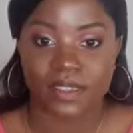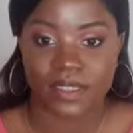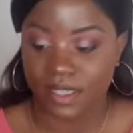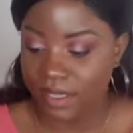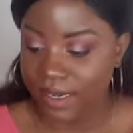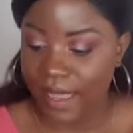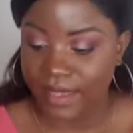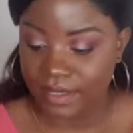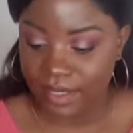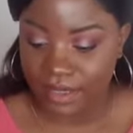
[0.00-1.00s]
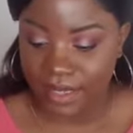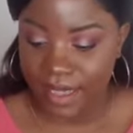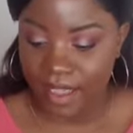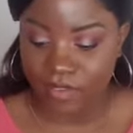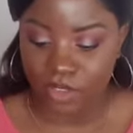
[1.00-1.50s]
the last
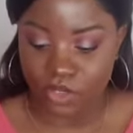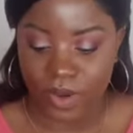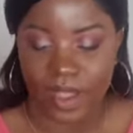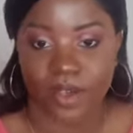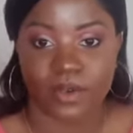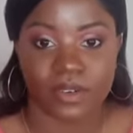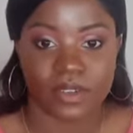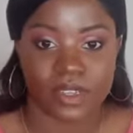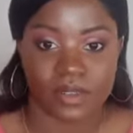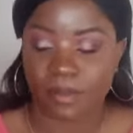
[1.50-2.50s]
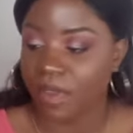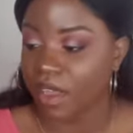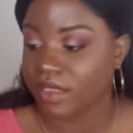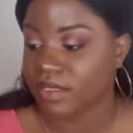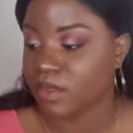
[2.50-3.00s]
thing I have to try out in the
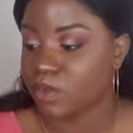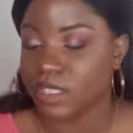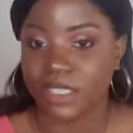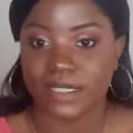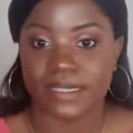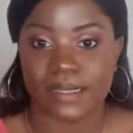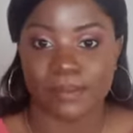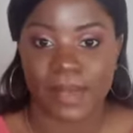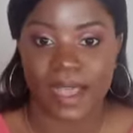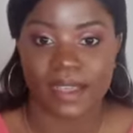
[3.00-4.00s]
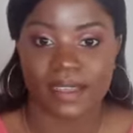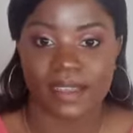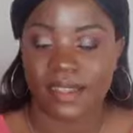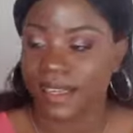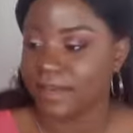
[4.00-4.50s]
box, which is the MAC
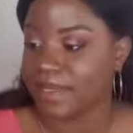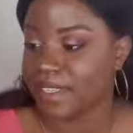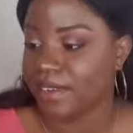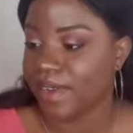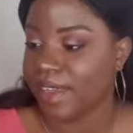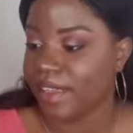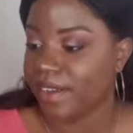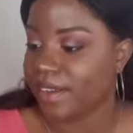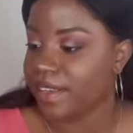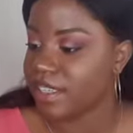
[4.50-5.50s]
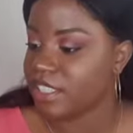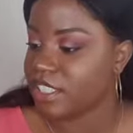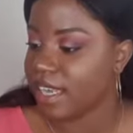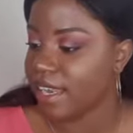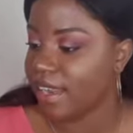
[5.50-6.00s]
lipstick right here in the
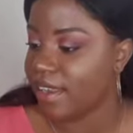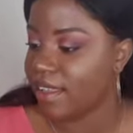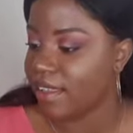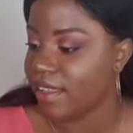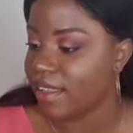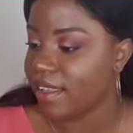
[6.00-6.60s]
shade